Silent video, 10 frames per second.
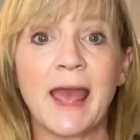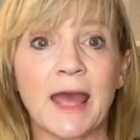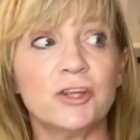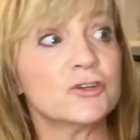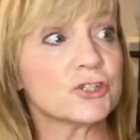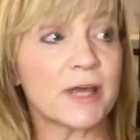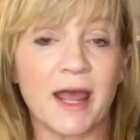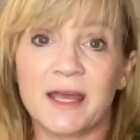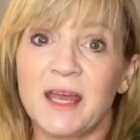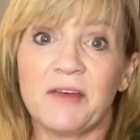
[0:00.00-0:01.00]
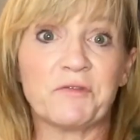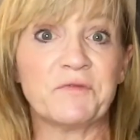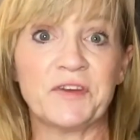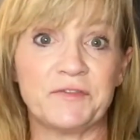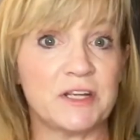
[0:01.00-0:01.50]
and usually I can get from
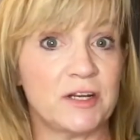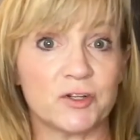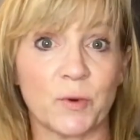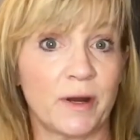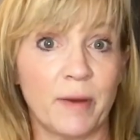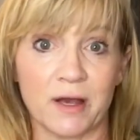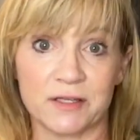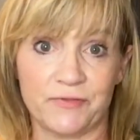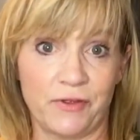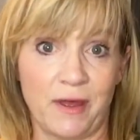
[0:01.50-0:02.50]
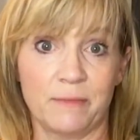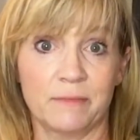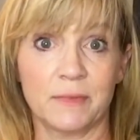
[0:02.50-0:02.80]
15 to 20 bucks for them.